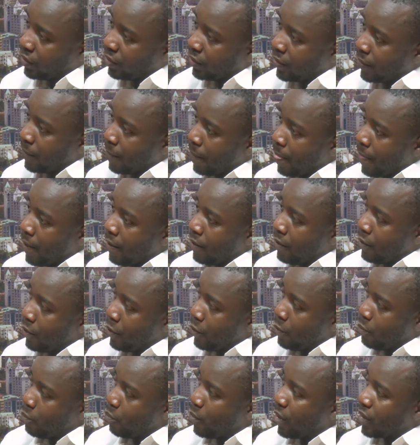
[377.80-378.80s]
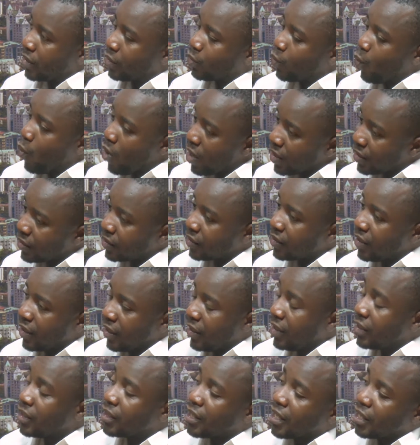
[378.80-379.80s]
Mm-hmm. But once the
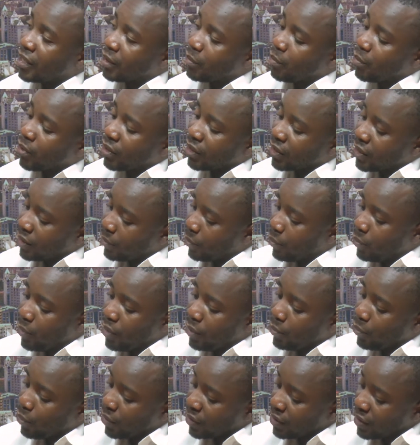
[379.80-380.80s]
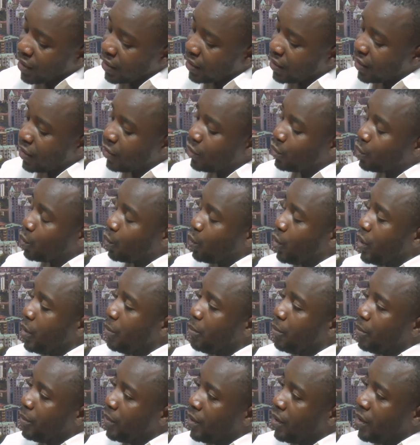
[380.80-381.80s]
list has been presented to him,
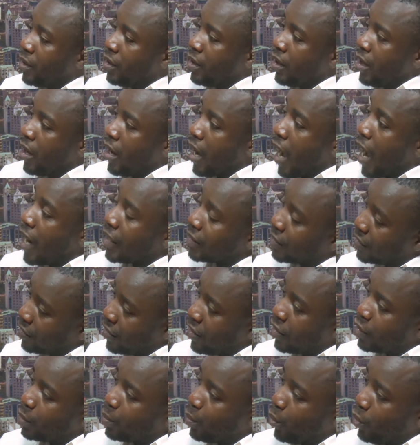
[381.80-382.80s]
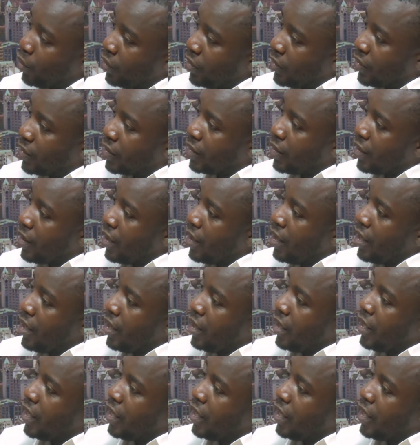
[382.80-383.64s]
mm-hmm. at that point, mm-hmm.